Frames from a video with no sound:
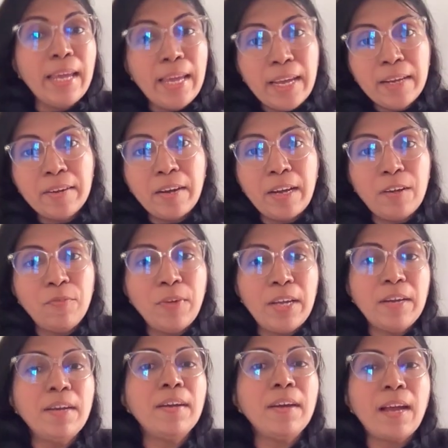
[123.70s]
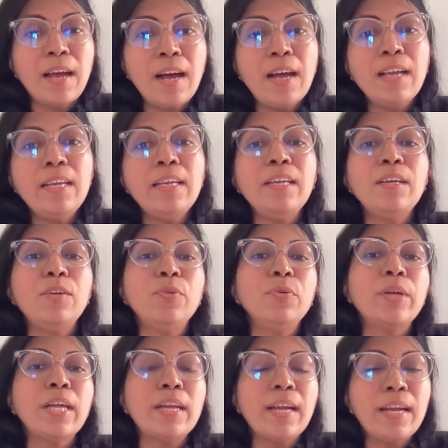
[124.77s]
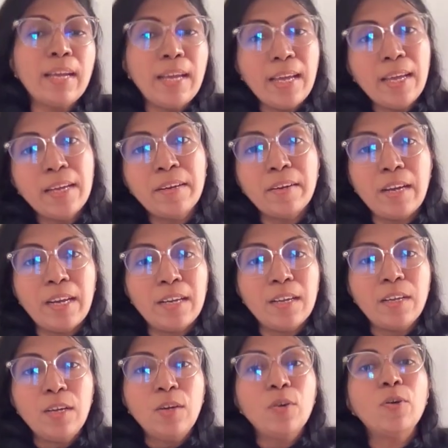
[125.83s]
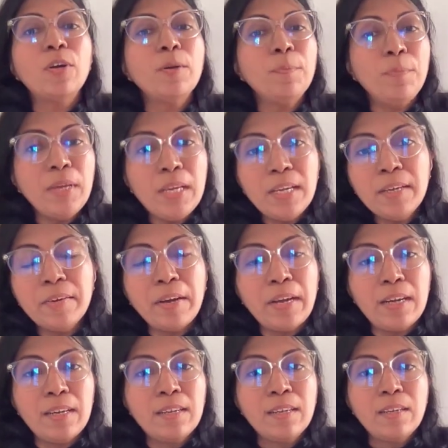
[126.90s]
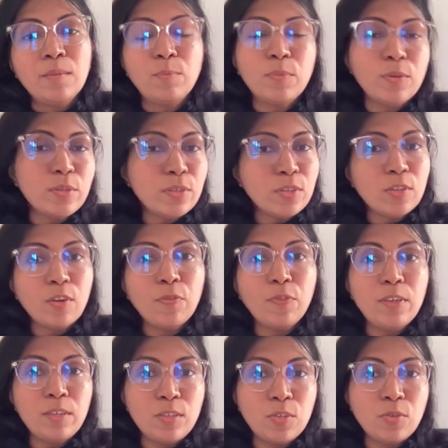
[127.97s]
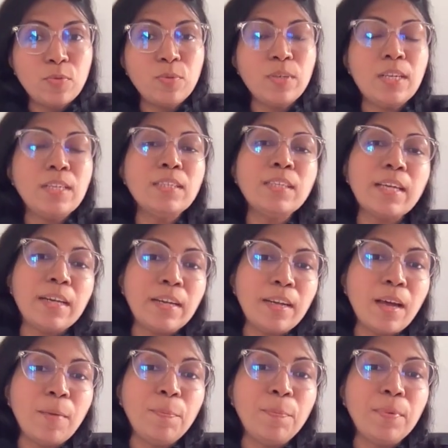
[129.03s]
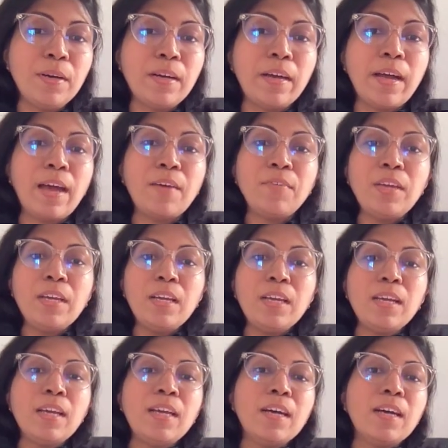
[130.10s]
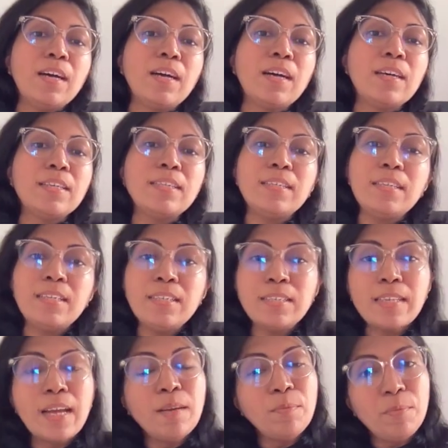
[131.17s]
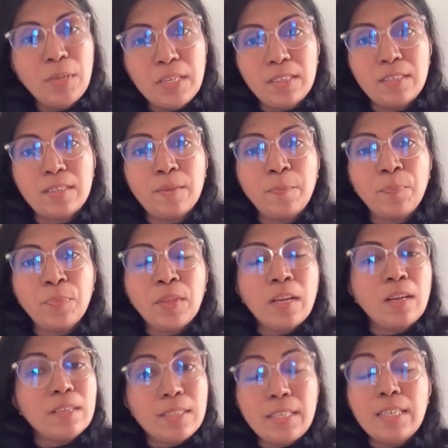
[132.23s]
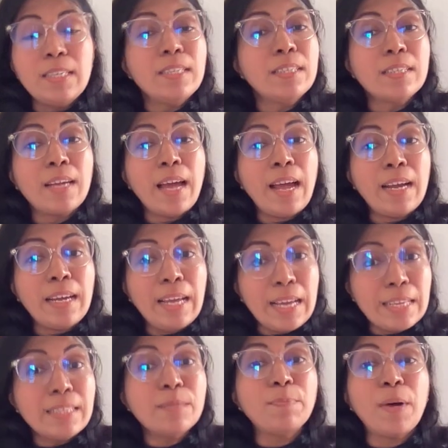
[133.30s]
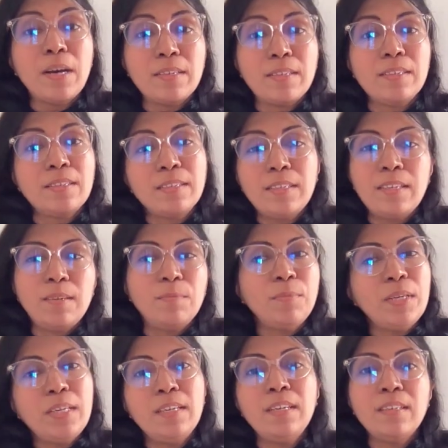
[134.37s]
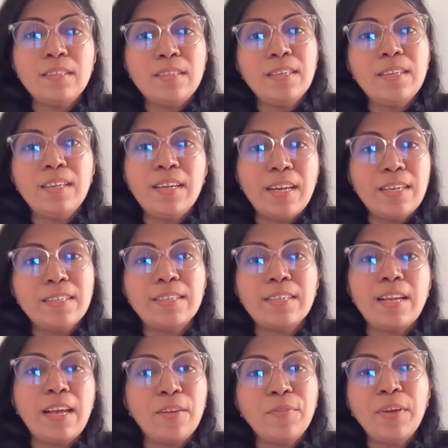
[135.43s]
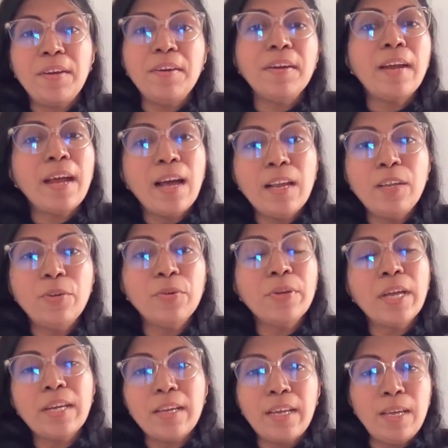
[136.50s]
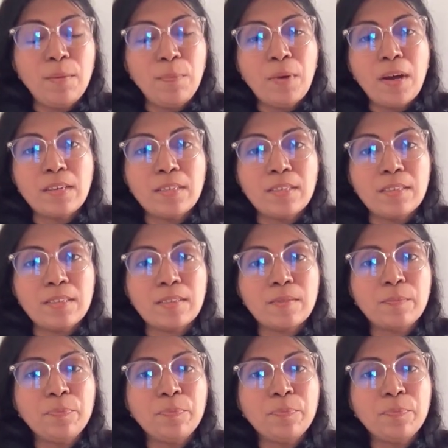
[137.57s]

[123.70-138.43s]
A grade. Very rarely you get an A grade or a B grade. Most of the students end up having C's and B's. C's and S passes. C, B, C, S, like very rarely you get A passes.